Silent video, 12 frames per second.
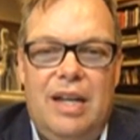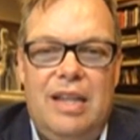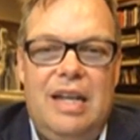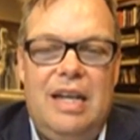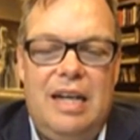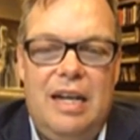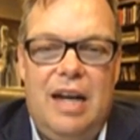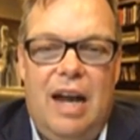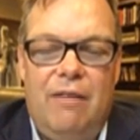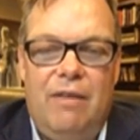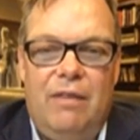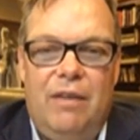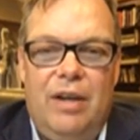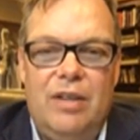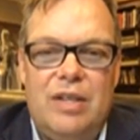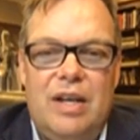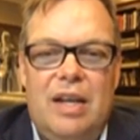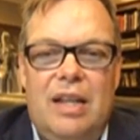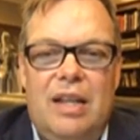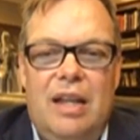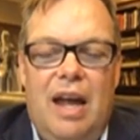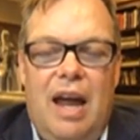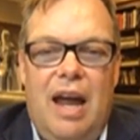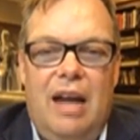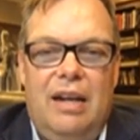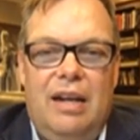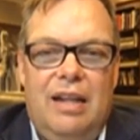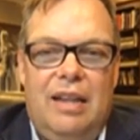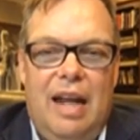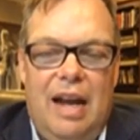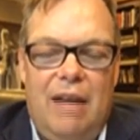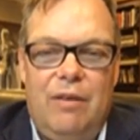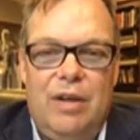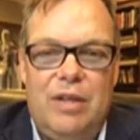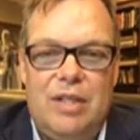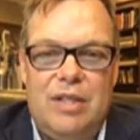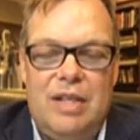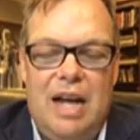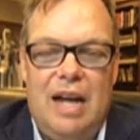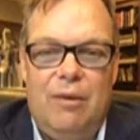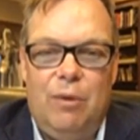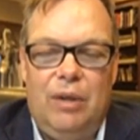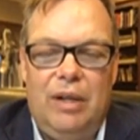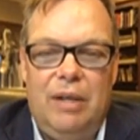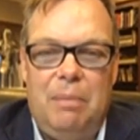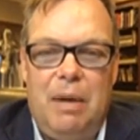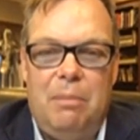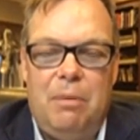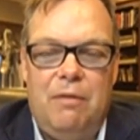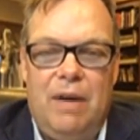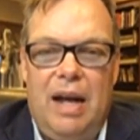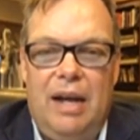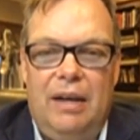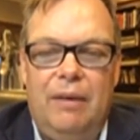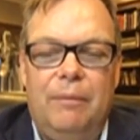They need to have evidence, and that evidence has not really been provided.